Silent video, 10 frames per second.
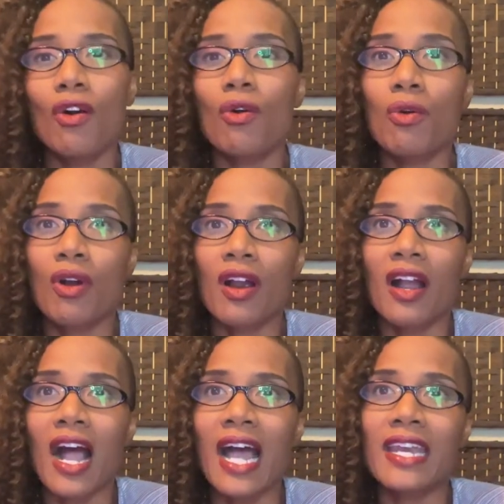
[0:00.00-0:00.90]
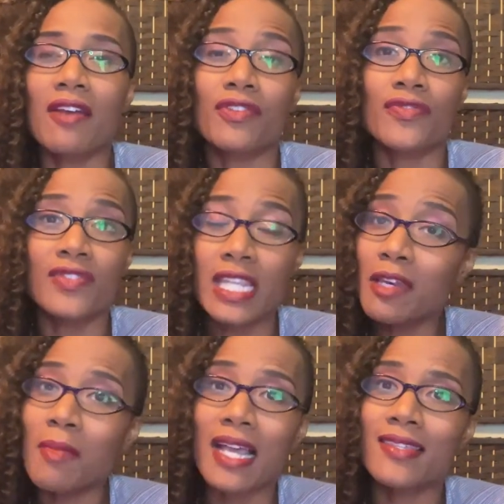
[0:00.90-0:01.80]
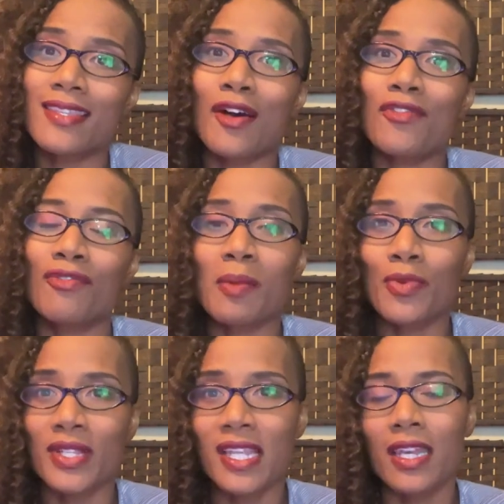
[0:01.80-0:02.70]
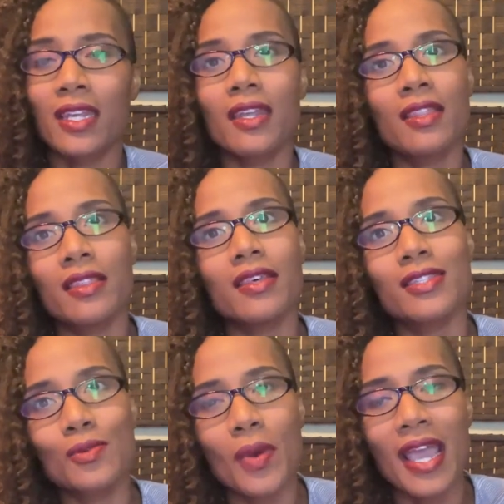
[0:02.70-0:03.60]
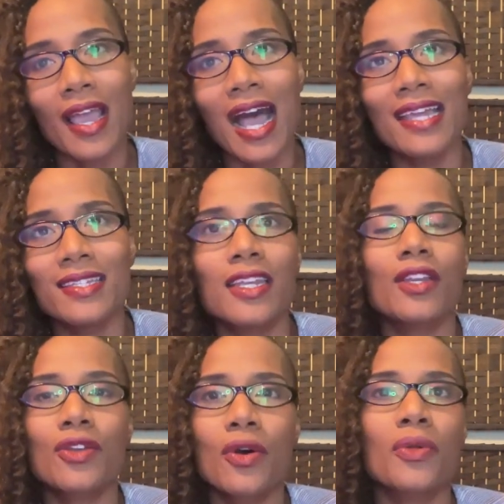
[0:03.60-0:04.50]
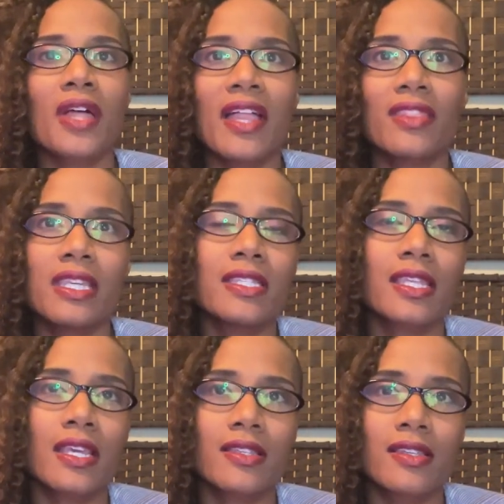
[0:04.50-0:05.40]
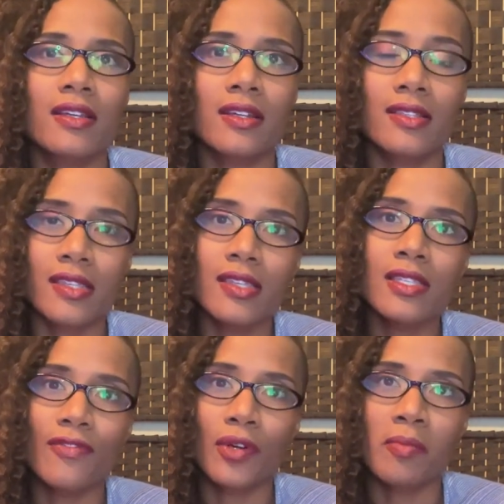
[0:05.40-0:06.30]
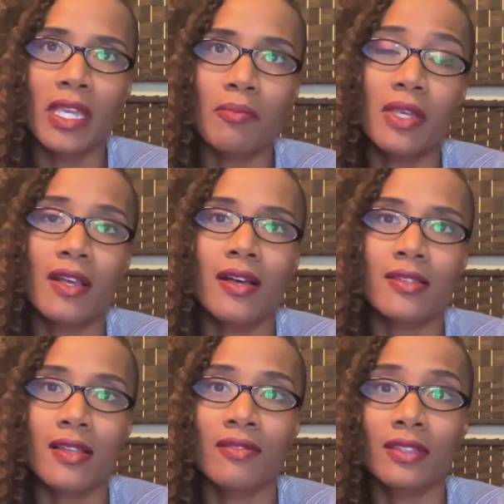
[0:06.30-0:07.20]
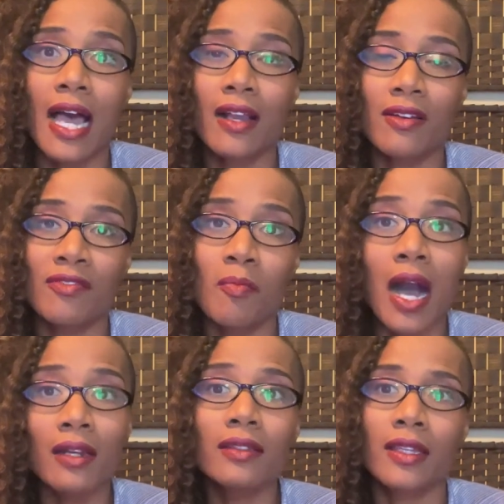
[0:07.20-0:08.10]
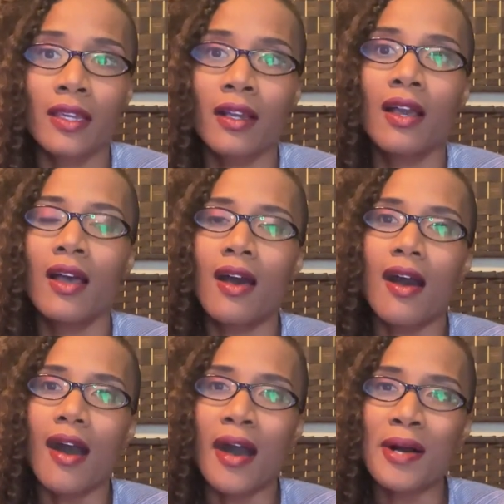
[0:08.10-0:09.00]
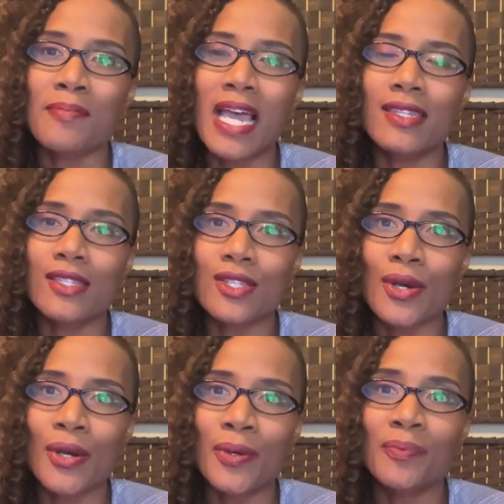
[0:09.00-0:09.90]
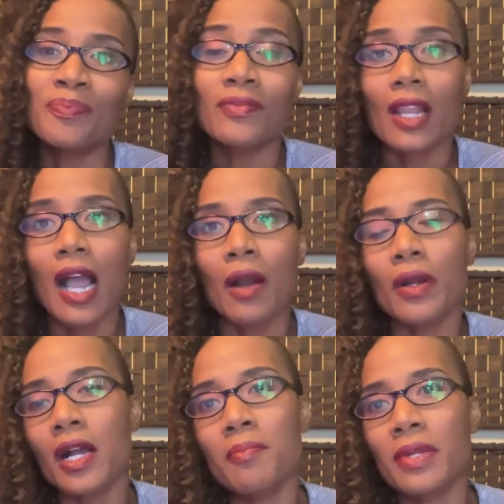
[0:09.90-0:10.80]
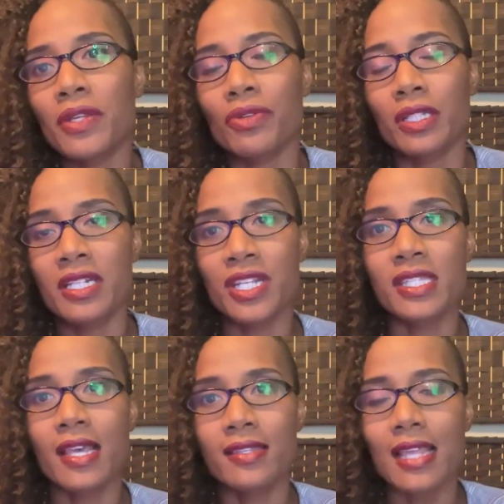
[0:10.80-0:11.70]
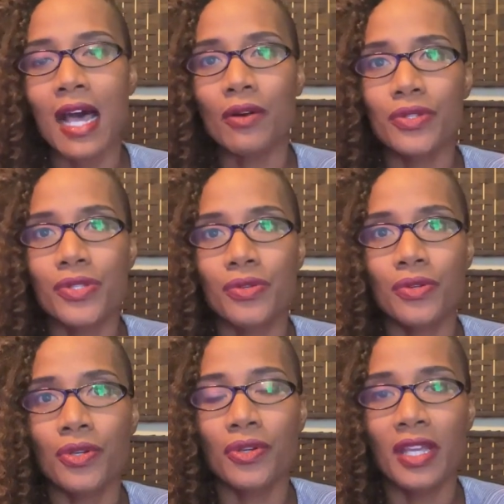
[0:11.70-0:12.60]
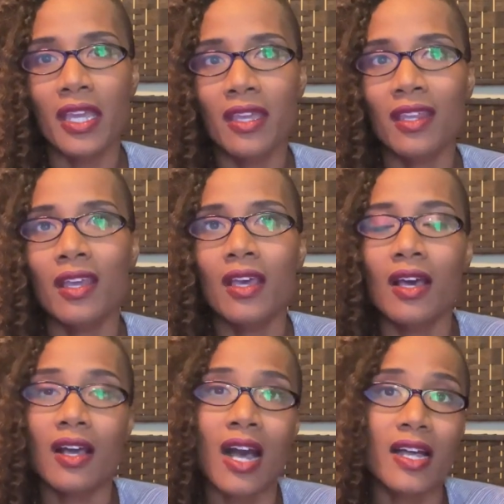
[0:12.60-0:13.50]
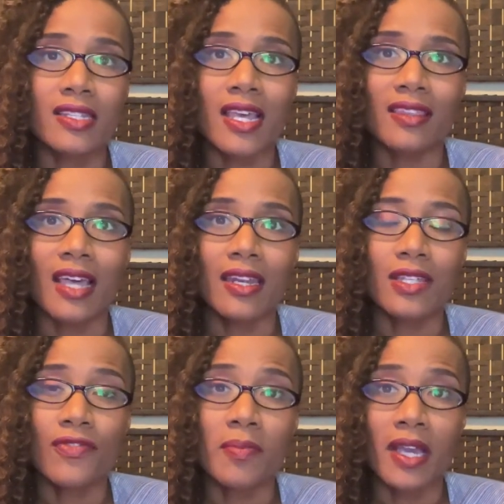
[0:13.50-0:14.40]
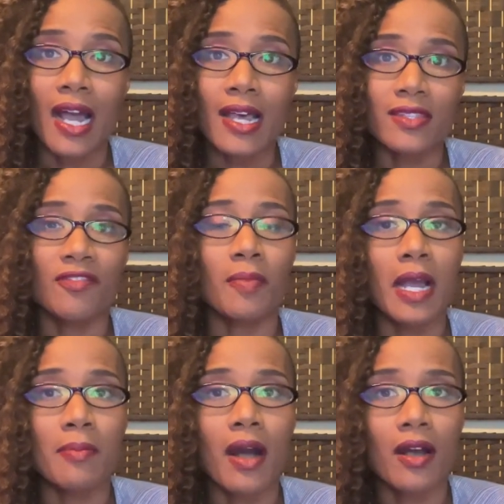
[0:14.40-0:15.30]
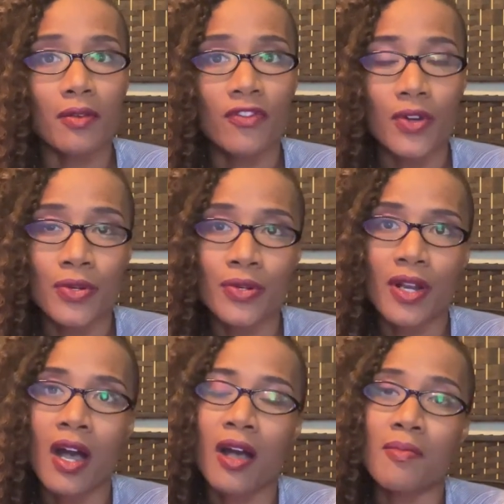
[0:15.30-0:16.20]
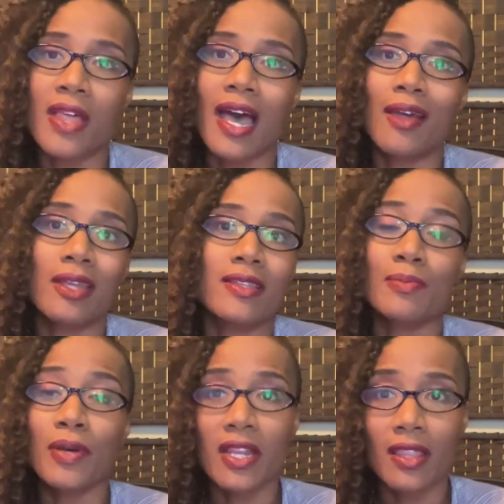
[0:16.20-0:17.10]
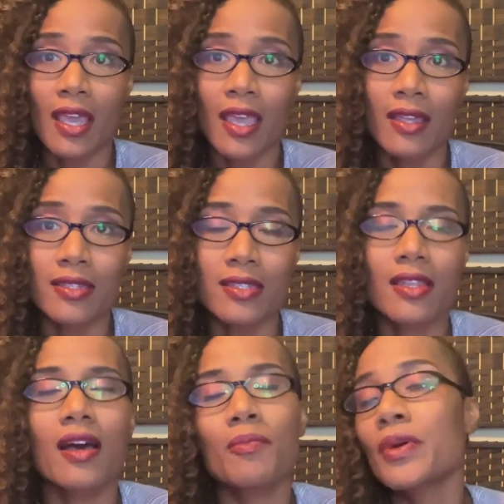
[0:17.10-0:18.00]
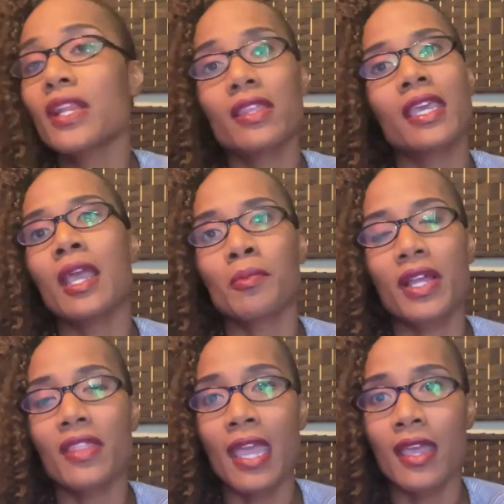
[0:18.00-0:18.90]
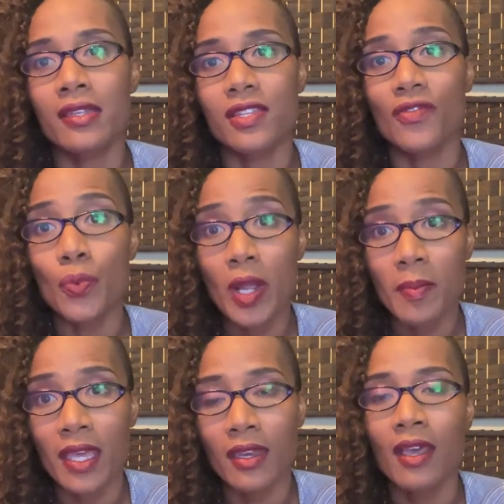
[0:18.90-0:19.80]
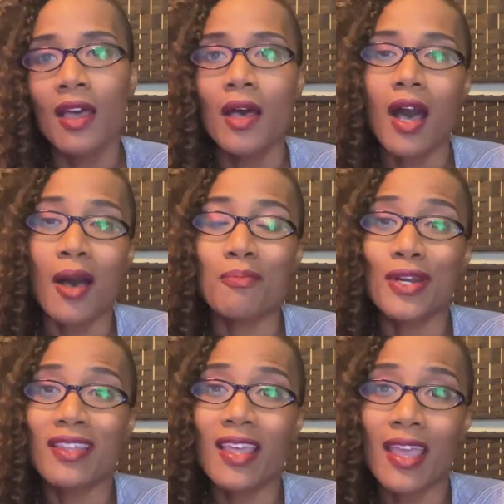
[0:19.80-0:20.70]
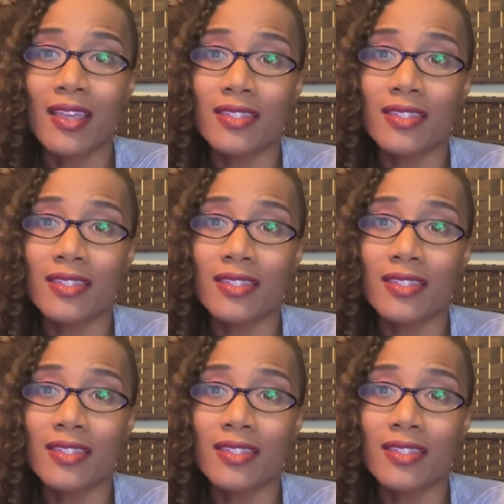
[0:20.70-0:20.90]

or I never seen myself represented in this way. I didn't know that these things could exist for me because of lack of modeling. And so our company really just sets out to create content that is from the guise of BIPOC folk, that is putting the camera in the hands of women, putting the